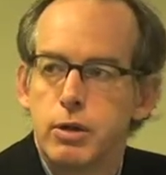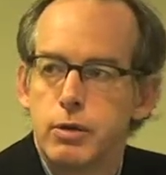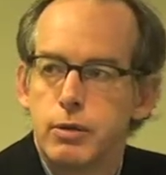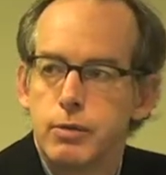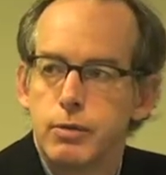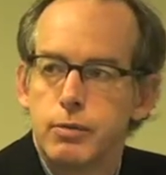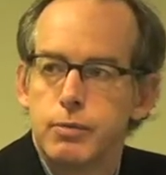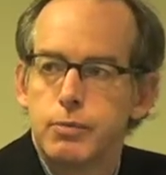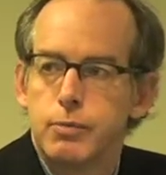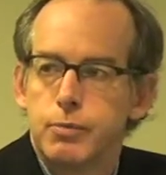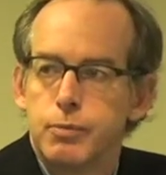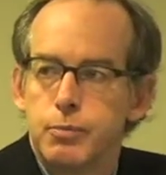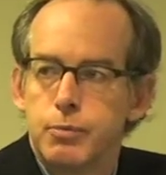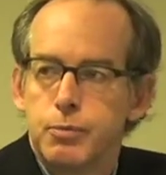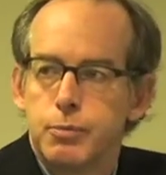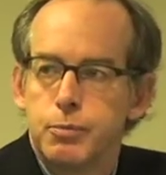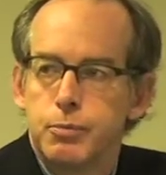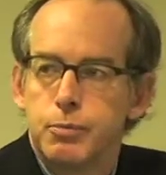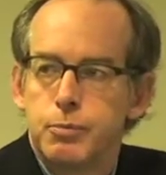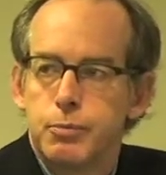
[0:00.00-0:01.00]

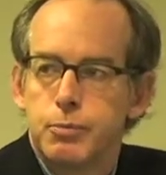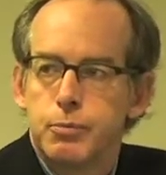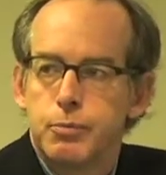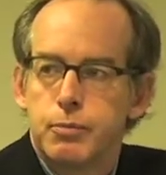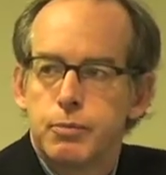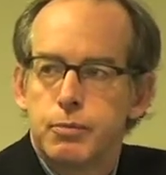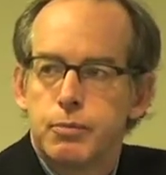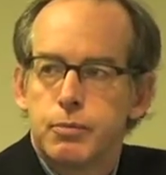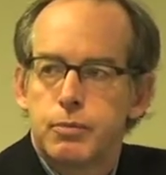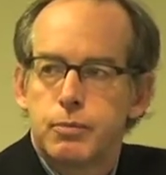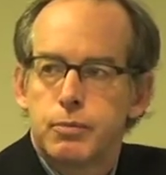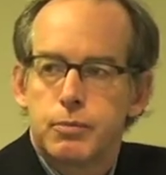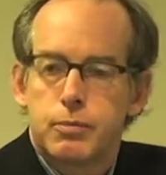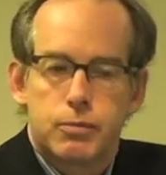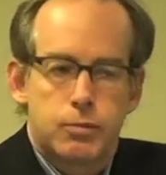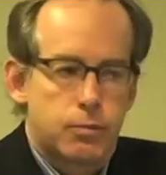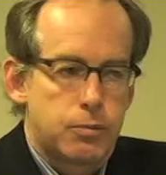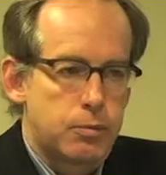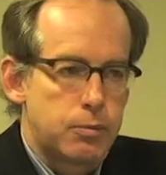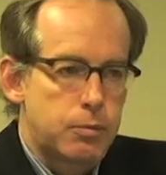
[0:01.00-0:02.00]

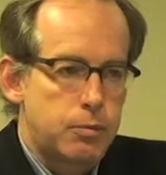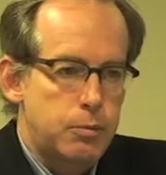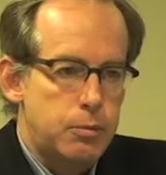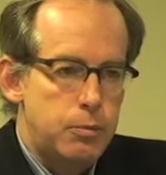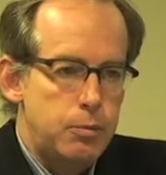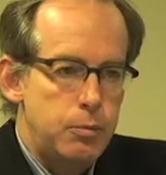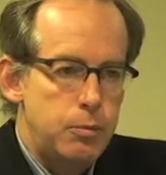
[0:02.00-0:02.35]
(silence)